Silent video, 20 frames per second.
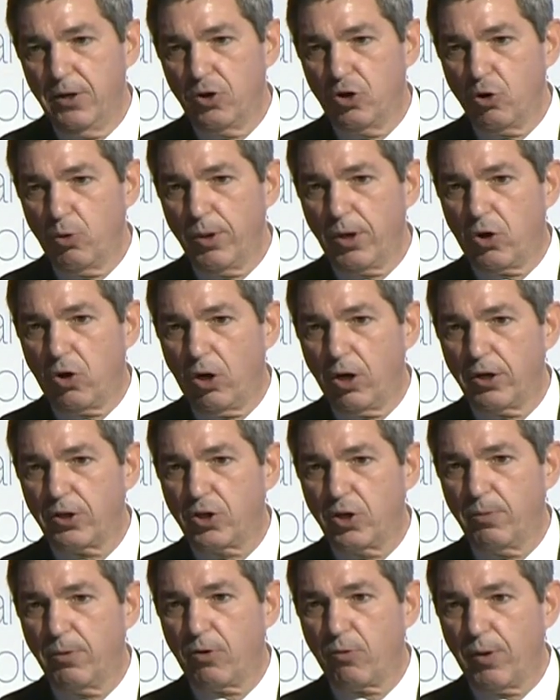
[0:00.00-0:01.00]
Do we call
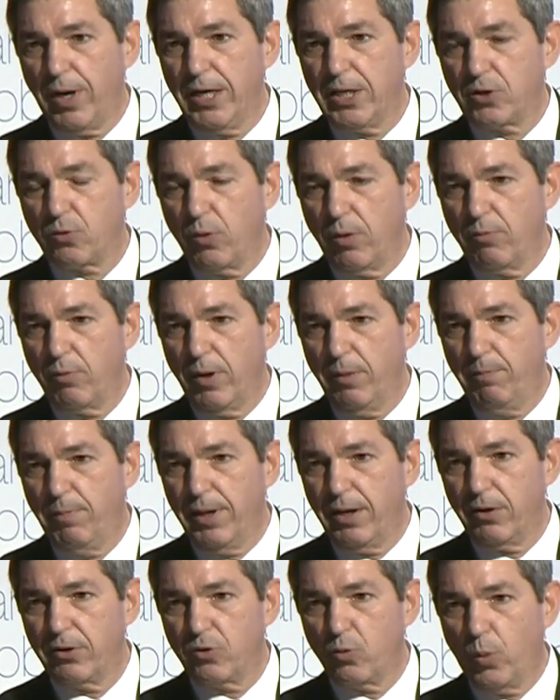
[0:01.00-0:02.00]
it human rights when we
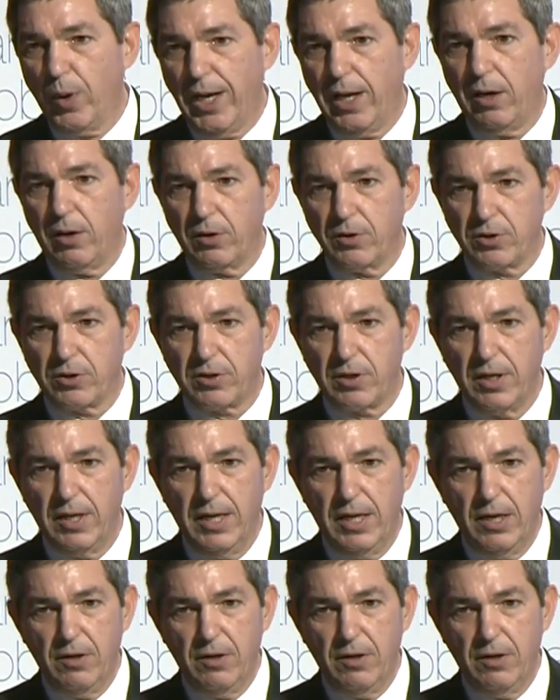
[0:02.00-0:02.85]
build wells